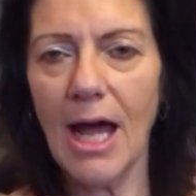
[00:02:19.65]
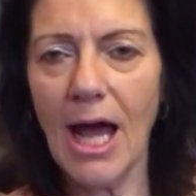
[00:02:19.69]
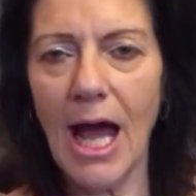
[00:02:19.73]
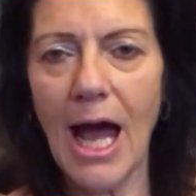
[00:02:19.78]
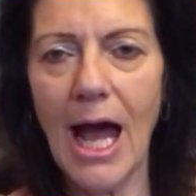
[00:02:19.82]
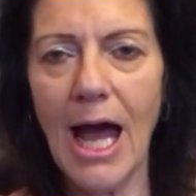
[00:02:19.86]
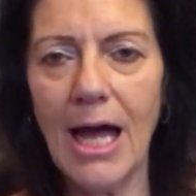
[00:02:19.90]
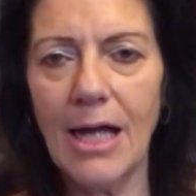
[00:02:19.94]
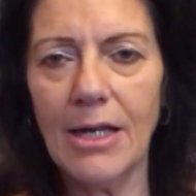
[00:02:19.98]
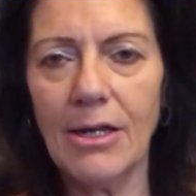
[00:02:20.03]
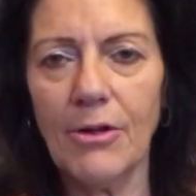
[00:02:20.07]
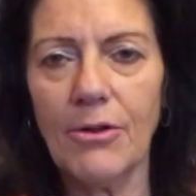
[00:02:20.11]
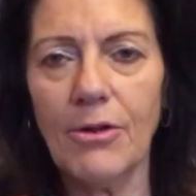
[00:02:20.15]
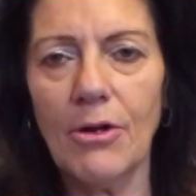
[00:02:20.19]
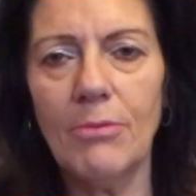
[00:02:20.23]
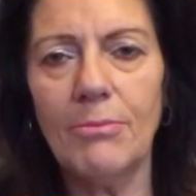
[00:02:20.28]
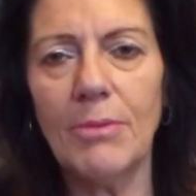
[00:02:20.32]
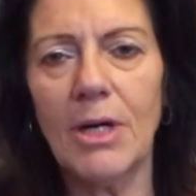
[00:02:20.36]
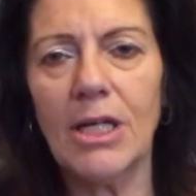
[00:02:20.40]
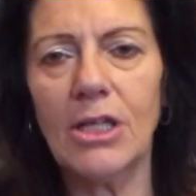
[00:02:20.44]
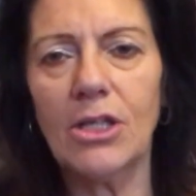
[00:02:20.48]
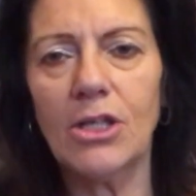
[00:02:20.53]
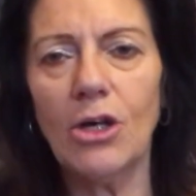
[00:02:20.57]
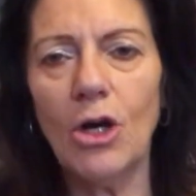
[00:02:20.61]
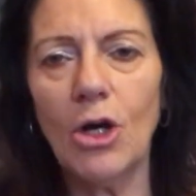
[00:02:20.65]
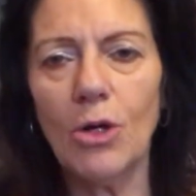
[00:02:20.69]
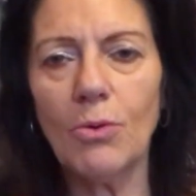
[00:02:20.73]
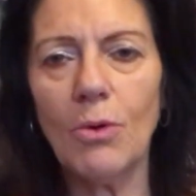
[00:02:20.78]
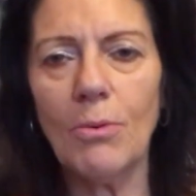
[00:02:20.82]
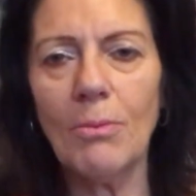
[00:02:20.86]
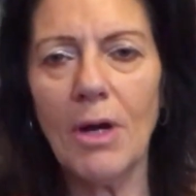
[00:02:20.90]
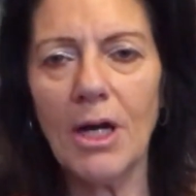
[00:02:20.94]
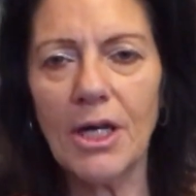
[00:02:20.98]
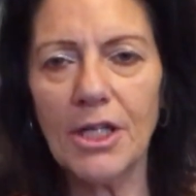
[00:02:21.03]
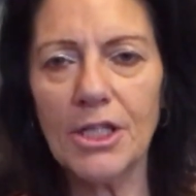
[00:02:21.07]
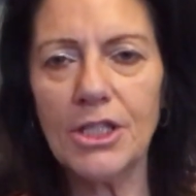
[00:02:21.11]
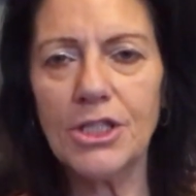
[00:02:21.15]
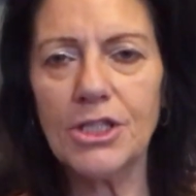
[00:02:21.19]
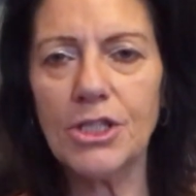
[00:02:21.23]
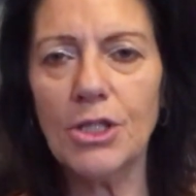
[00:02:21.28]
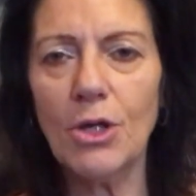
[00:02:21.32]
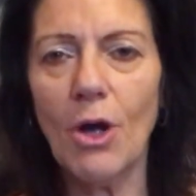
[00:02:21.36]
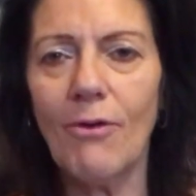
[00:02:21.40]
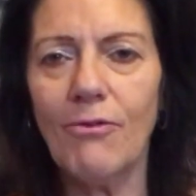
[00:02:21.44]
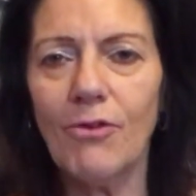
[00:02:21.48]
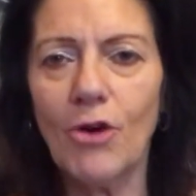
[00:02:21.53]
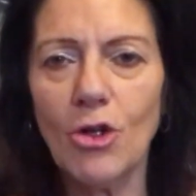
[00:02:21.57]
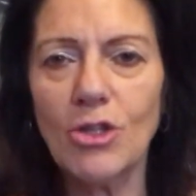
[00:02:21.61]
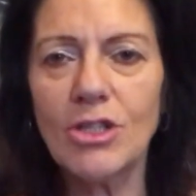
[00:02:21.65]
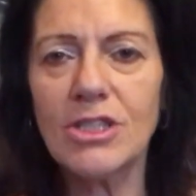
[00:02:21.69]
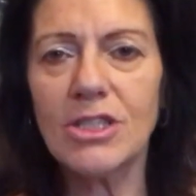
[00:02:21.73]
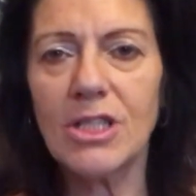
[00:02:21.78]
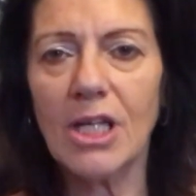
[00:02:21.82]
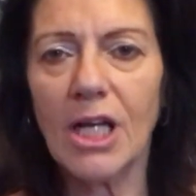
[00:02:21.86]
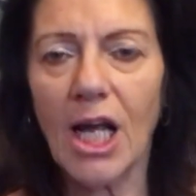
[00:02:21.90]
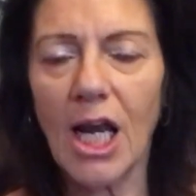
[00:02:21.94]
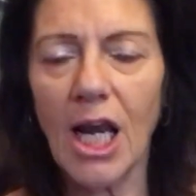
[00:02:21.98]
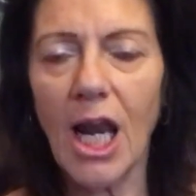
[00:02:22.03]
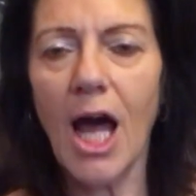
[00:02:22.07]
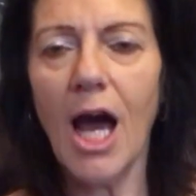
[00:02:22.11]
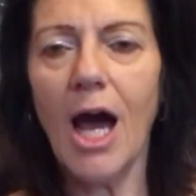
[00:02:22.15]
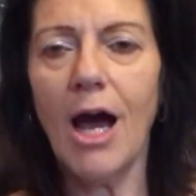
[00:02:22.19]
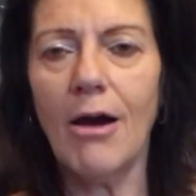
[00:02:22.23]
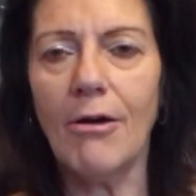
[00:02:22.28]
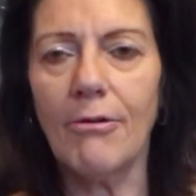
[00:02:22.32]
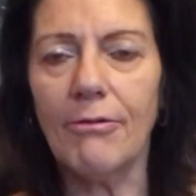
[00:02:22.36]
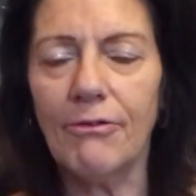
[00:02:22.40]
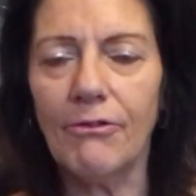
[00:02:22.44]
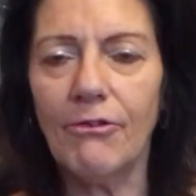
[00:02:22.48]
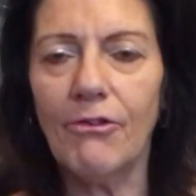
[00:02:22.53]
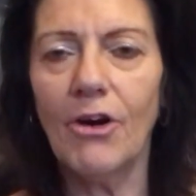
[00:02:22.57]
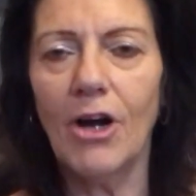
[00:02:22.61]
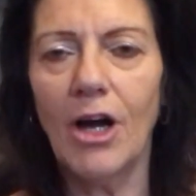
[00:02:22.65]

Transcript: And I thought, oh my God, what am I going to do? I've lost a glove.